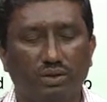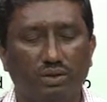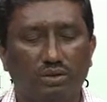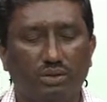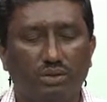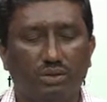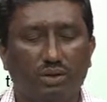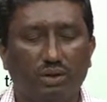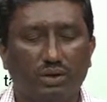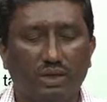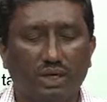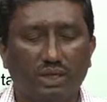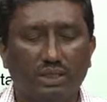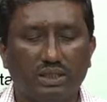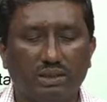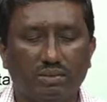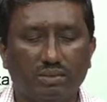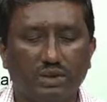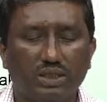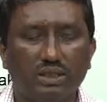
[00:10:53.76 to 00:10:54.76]
So, again
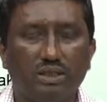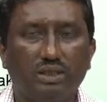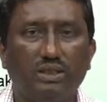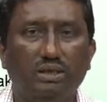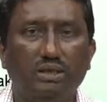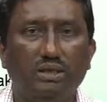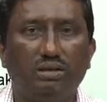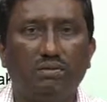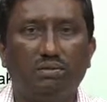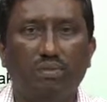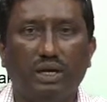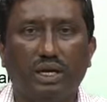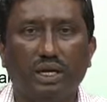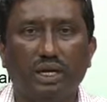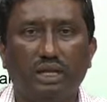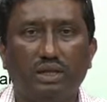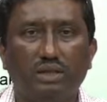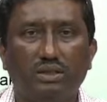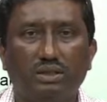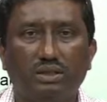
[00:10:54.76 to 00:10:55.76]
substation
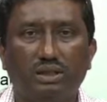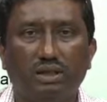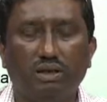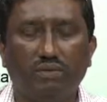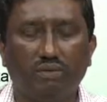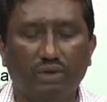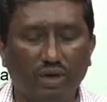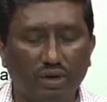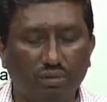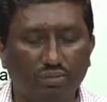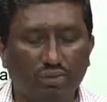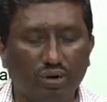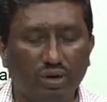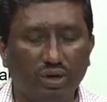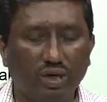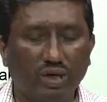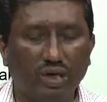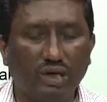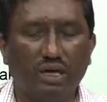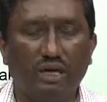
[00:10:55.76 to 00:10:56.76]
planning is a very
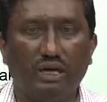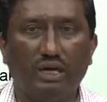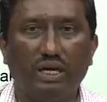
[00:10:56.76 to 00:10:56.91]
important